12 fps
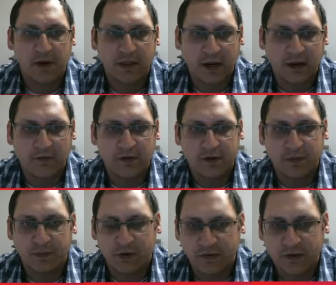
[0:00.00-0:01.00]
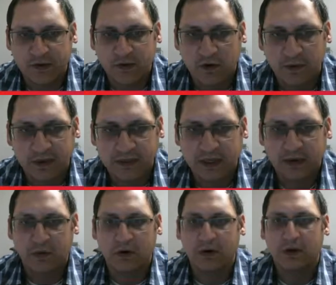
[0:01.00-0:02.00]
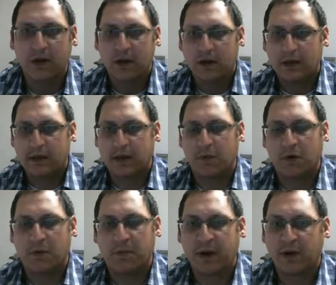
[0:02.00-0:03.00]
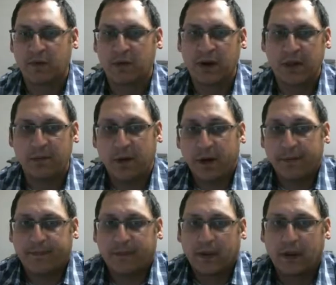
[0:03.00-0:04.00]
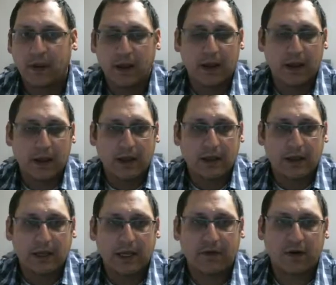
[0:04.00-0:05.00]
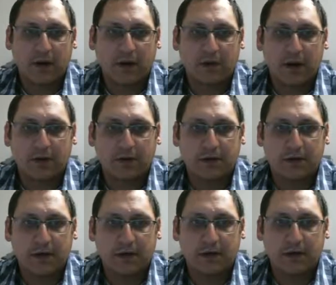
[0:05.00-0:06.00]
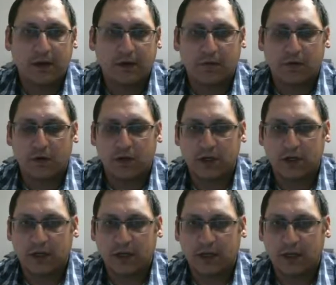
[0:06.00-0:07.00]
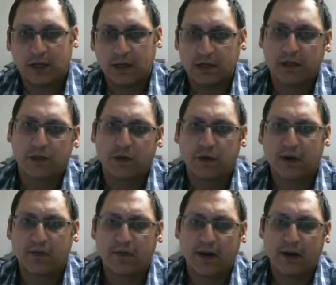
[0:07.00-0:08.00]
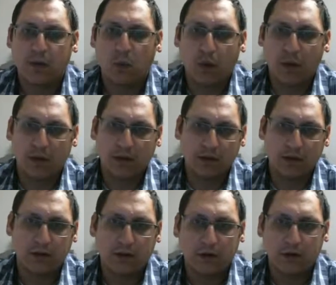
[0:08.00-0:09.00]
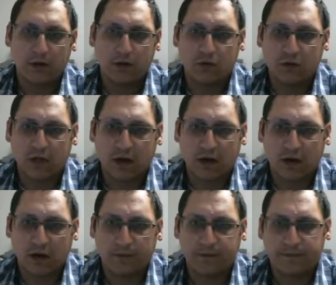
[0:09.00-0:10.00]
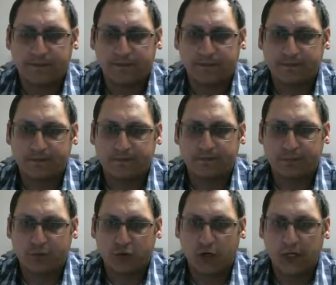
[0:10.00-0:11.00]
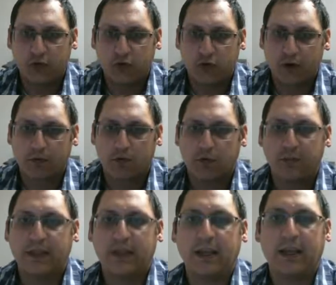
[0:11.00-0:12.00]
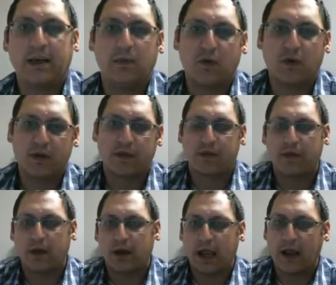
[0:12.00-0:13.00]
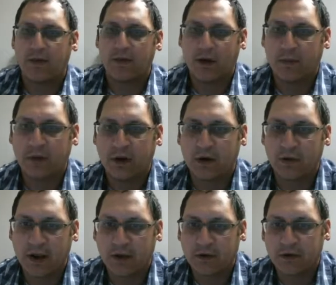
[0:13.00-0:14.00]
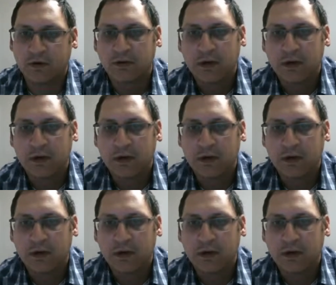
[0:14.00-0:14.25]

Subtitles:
that I've used in previous tournaments that were battle ready, but never got around to it, unfortunately. So we're gonna find Will, who's got a pretty trick roomy team with Hariyama, Oranguru,